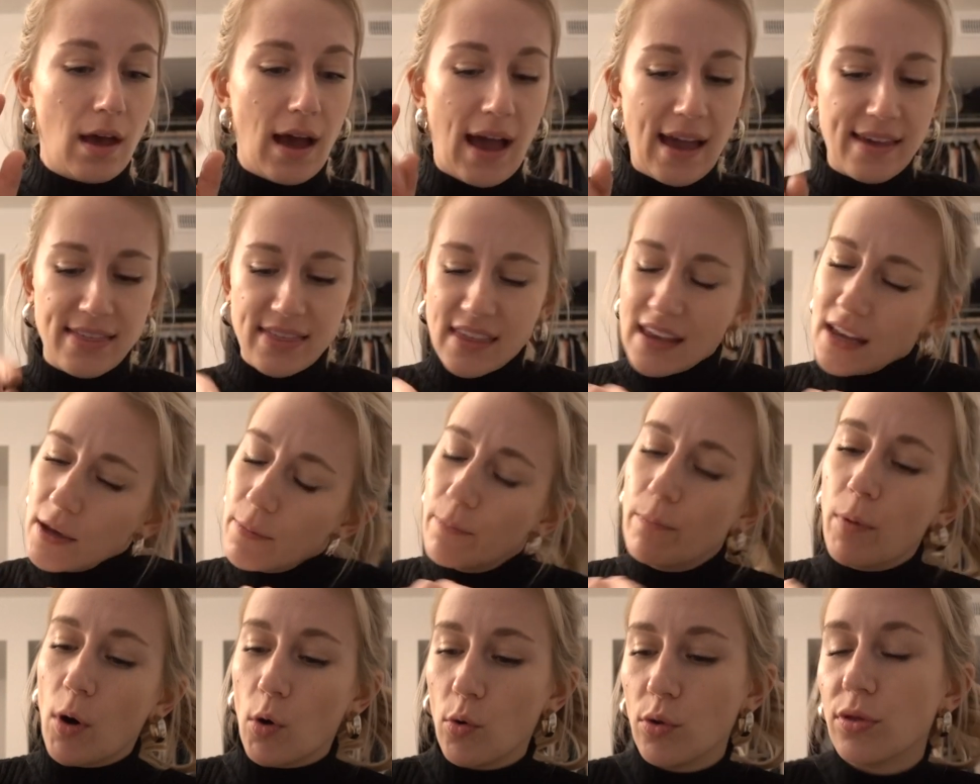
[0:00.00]
I think
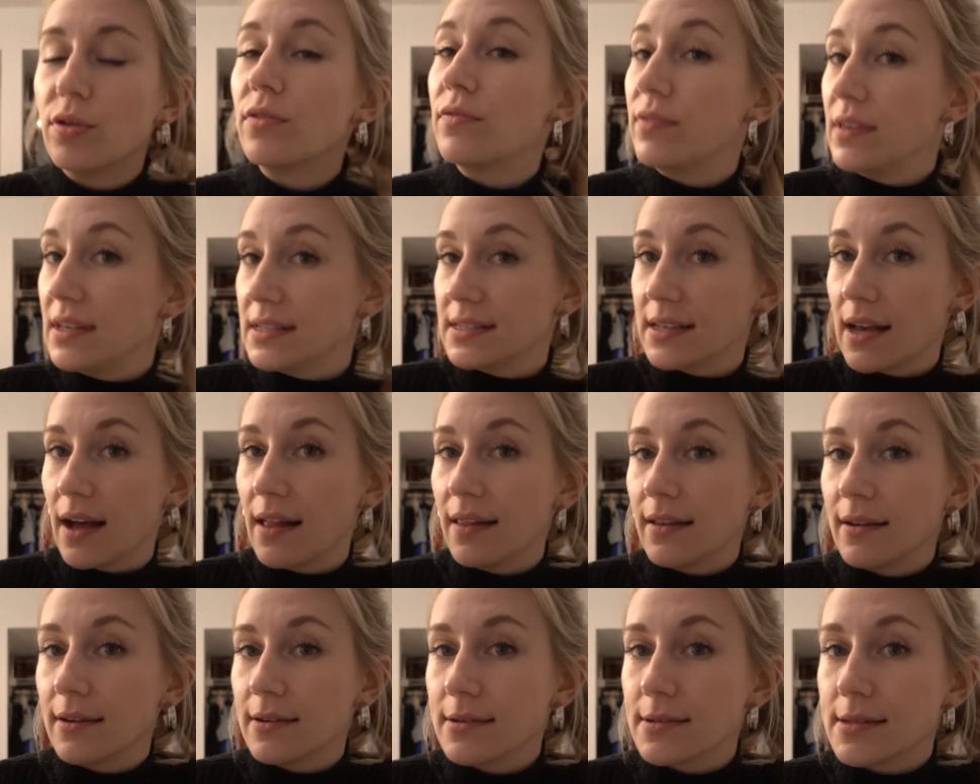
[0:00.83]
both of these
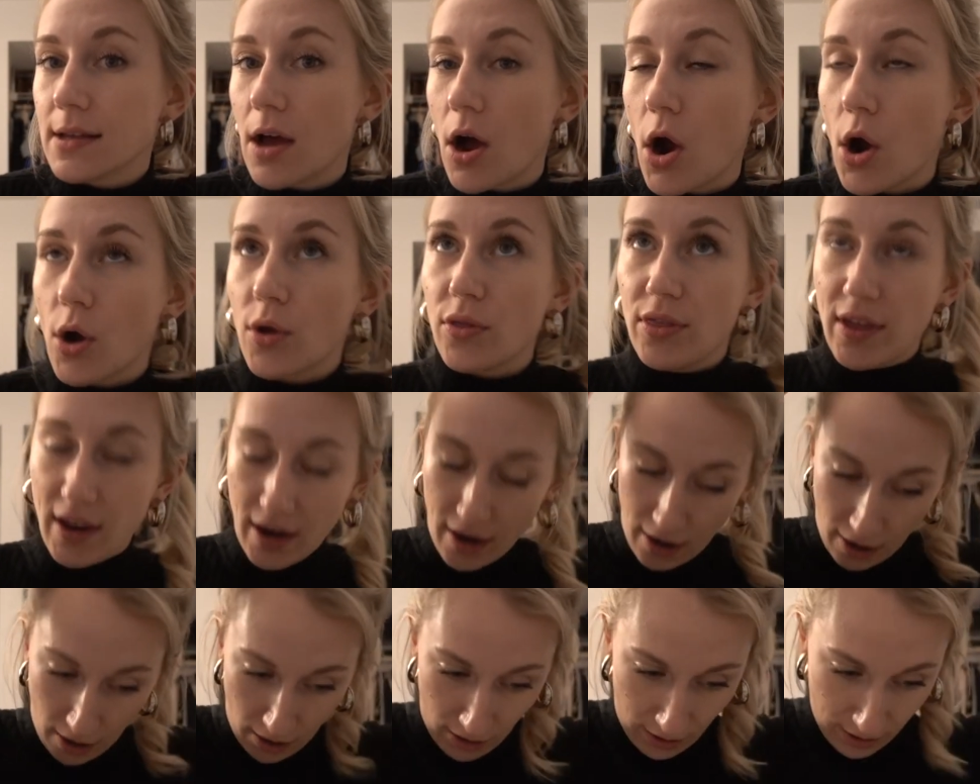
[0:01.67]
colors are
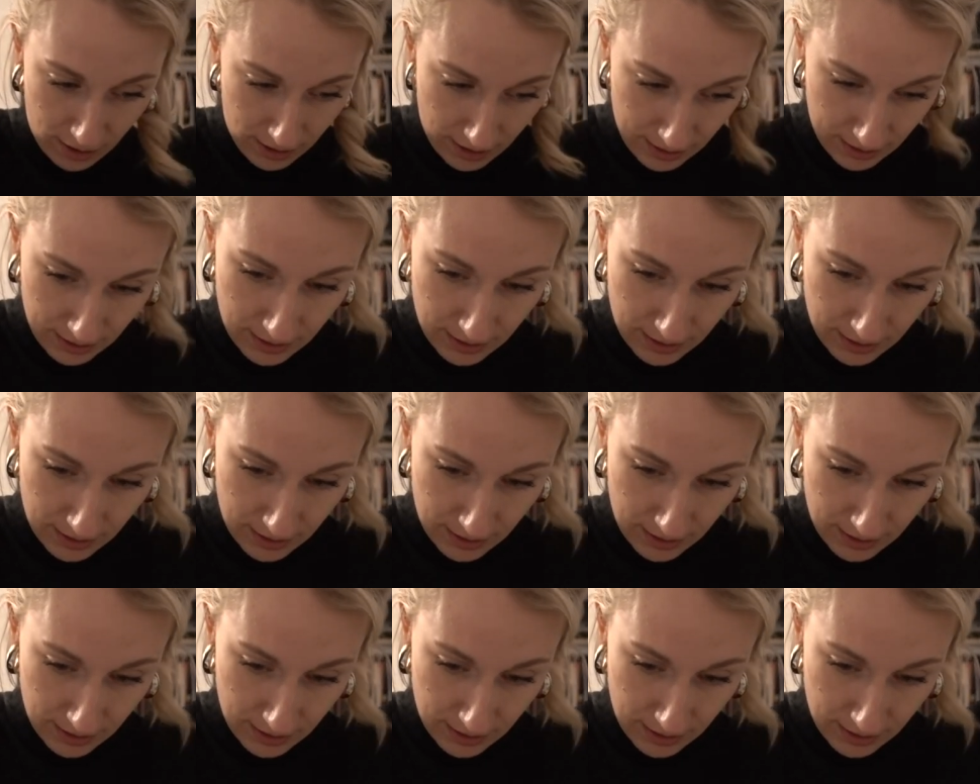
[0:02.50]
their